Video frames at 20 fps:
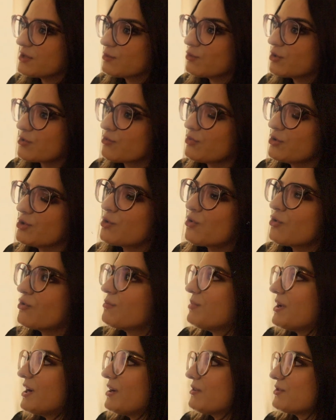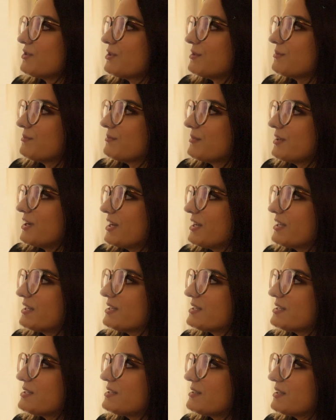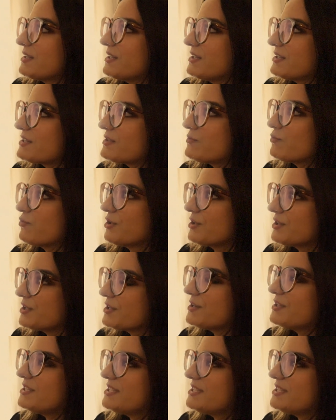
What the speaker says: what we know about them. And it really